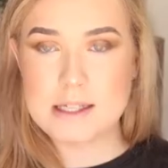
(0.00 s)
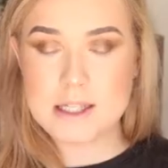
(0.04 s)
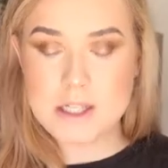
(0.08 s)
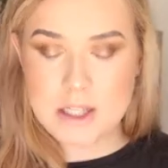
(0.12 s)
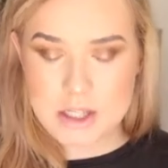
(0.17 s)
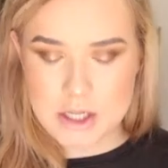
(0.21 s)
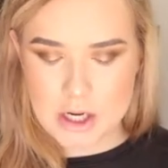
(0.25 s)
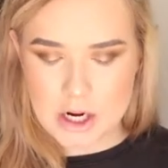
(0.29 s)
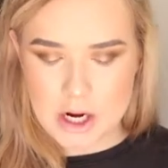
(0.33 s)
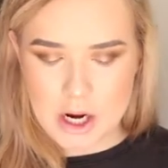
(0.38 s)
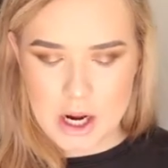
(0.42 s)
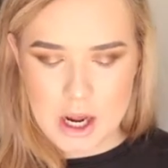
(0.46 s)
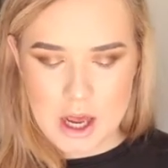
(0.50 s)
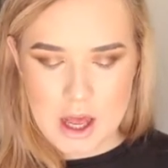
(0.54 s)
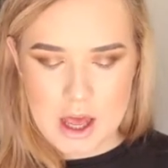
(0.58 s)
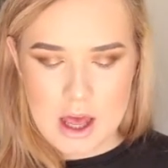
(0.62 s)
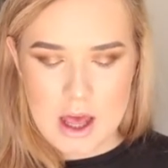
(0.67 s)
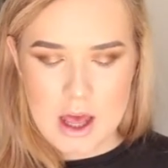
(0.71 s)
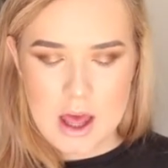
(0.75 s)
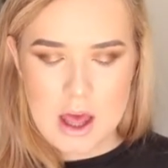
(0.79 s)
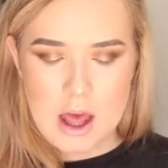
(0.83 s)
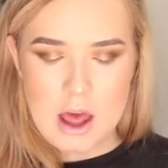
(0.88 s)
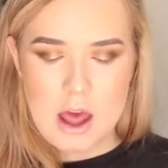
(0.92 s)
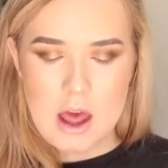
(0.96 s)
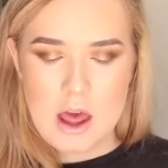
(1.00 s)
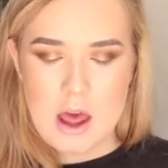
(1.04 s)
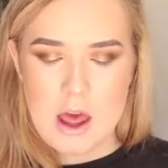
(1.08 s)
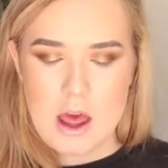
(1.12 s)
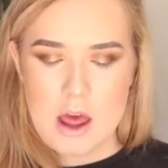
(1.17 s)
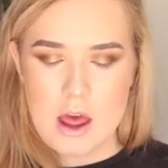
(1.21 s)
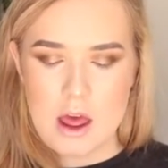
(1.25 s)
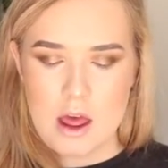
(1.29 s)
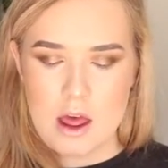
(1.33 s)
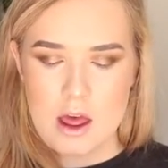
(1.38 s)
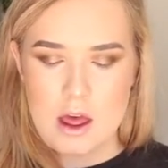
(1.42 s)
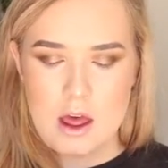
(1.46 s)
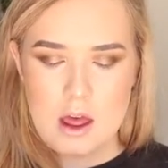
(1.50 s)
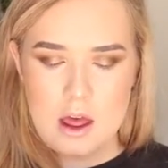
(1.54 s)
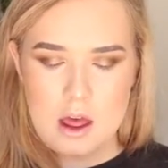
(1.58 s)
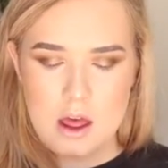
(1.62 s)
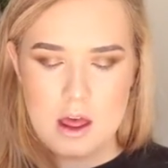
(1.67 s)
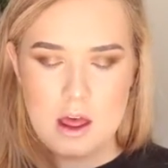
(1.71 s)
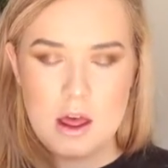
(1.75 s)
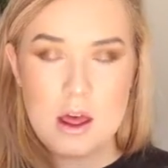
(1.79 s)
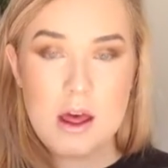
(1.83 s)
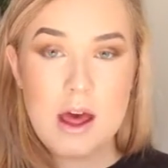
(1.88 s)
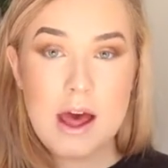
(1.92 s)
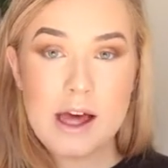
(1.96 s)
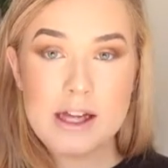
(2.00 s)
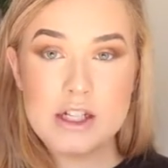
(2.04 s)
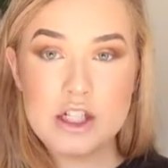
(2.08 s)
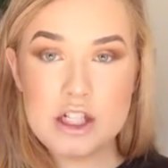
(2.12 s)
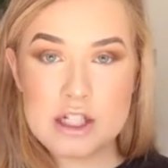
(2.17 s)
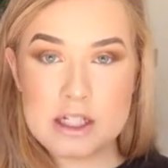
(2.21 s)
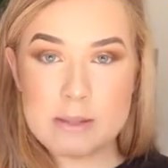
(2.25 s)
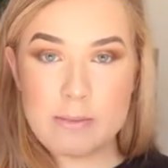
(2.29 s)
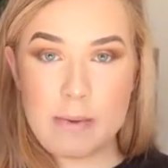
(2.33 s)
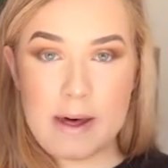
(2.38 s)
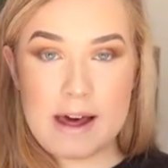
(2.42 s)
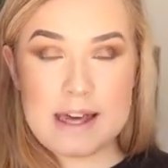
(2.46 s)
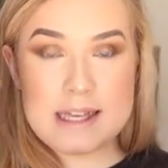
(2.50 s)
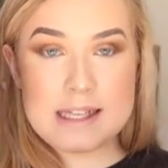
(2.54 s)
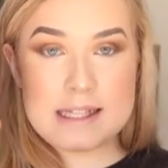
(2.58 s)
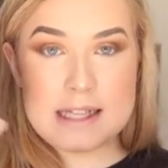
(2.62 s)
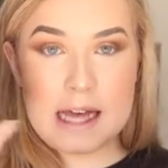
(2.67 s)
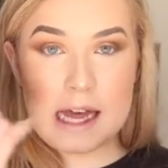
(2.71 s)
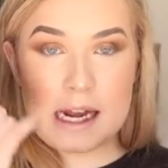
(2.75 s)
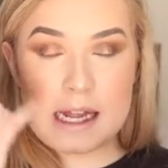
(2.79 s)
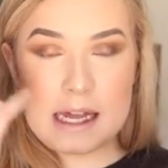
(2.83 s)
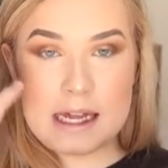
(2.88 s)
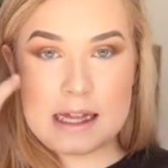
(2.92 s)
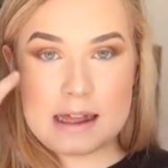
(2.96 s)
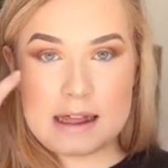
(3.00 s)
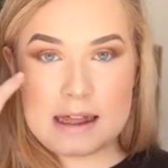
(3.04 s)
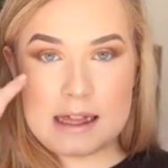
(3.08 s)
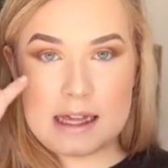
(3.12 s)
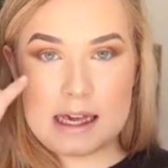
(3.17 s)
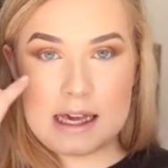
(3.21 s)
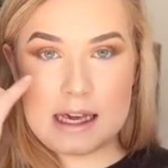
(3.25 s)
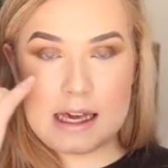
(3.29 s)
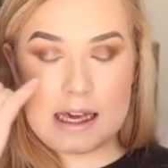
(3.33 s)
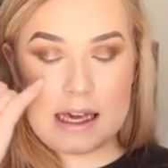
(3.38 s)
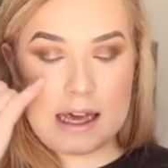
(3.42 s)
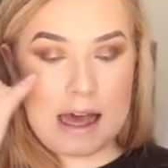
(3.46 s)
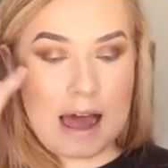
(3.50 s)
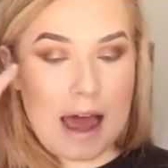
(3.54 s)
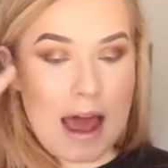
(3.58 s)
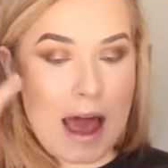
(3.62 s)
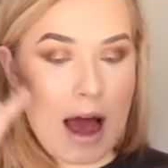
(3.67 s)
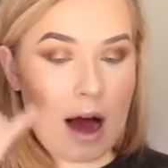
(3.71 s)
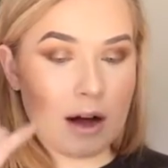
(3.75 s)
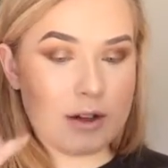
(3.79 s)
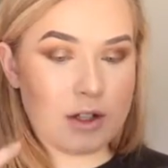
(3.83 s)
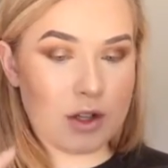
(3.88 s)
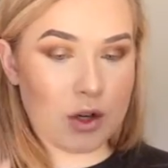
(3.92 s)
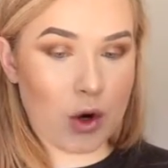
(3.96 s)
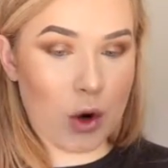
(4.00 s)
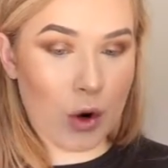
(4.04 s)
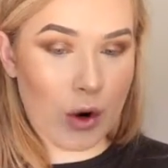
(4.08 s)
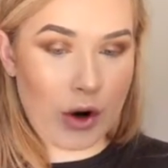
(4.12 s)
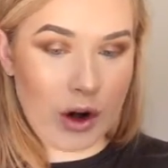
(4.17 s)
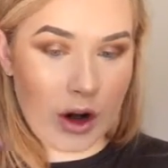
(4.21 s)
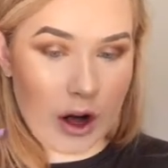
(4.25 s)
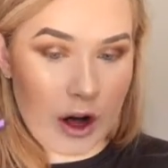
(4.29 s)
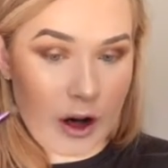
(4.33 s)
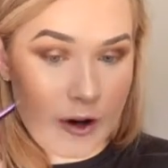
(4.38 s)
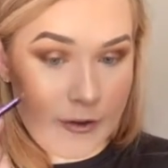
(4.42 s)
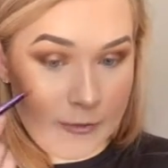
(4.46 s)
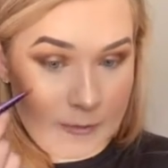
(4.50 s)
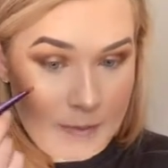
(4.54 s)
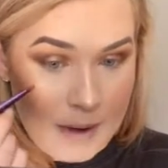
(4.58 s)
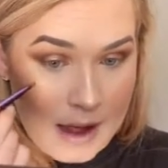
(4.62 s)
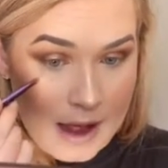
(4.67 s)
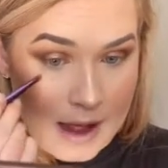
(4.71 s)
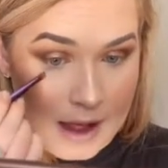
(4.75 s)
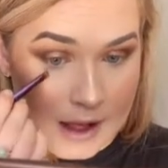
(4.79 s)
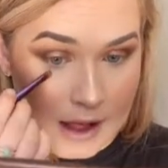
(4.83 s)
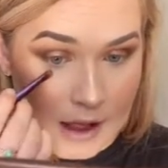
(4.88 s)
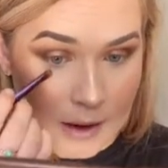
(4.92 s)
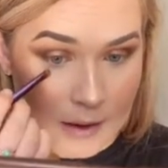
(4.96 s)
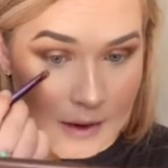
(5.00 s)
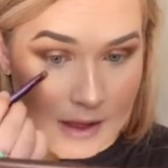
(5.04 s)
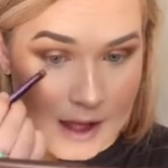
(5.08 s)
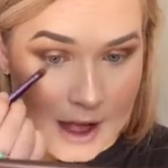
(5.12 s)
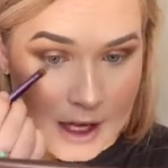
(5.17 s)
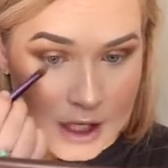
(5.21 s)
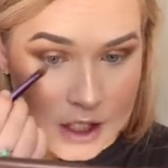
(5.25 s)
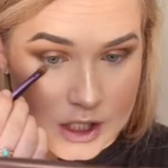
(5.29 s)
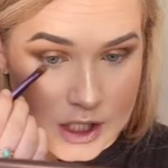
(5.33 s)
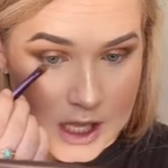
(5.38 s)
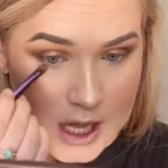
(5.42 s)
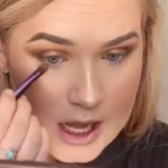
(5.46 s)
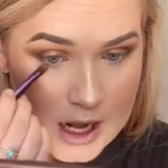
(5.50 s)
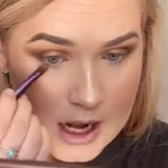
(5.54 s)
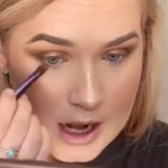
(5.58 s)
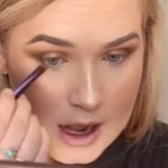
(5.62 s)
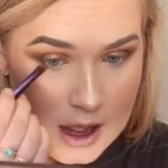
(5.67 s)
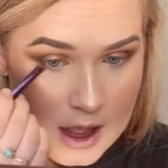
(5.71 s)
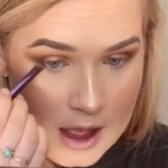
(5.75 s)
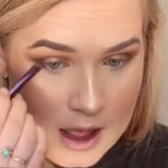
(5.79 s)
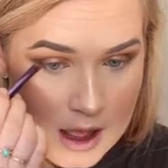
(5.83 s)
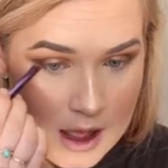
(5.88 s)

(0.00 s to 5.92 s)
the two and just place that in the outer corner of my lower lash line.